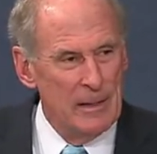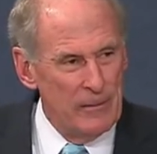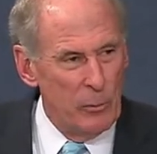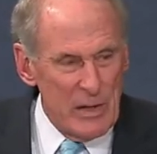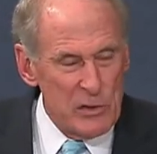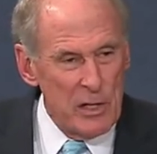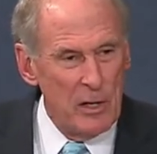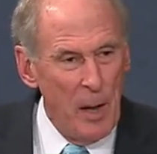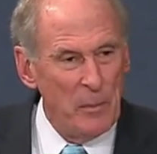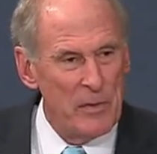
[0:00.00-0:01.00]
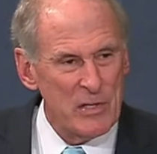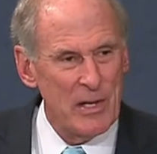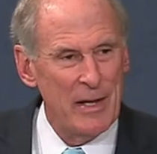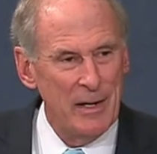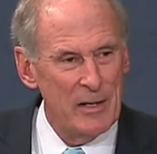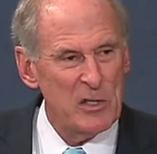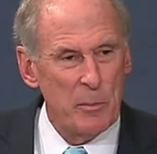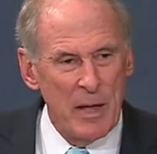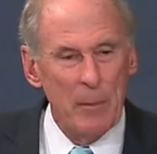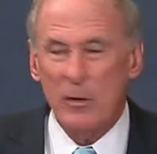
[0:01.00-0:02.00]
The reason you come to the Senate is to
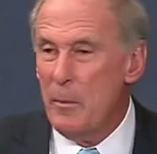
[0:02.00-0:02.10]
be able